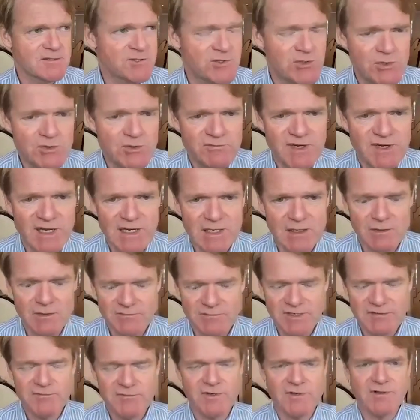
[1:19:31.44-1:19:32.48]
true value of
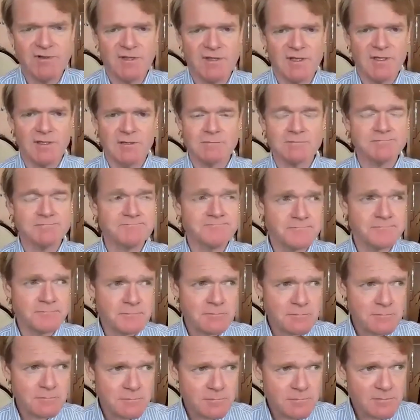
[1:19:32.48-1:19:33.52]
everything
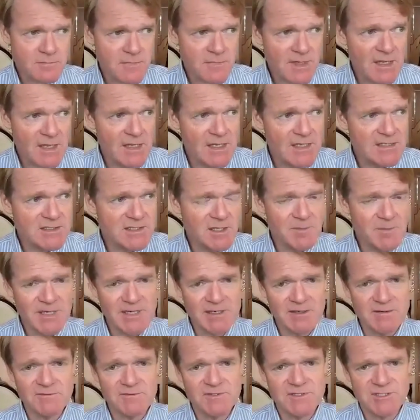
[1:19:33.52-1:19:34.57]
is the
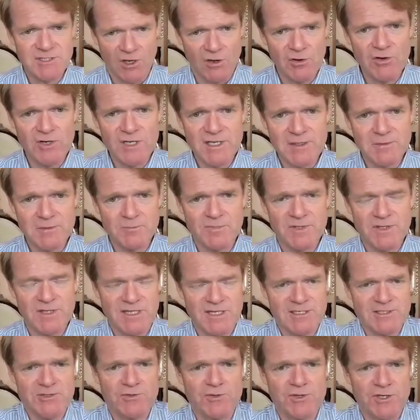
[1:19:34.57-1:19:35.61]
amount of time
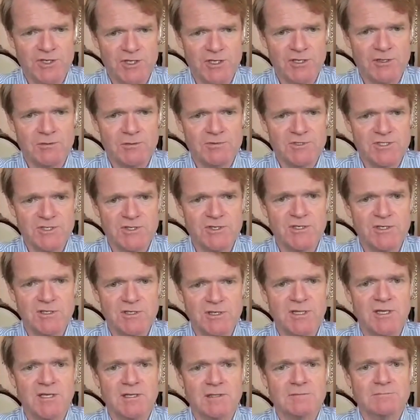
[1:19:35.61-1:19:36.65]
it took you to earn
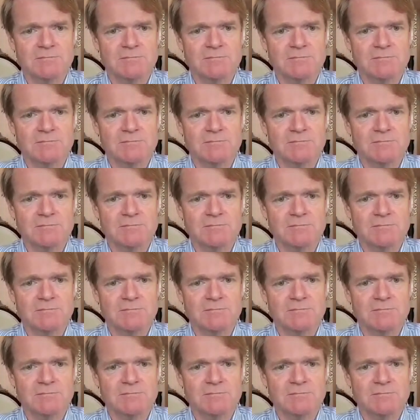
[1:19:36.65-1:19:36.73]
that.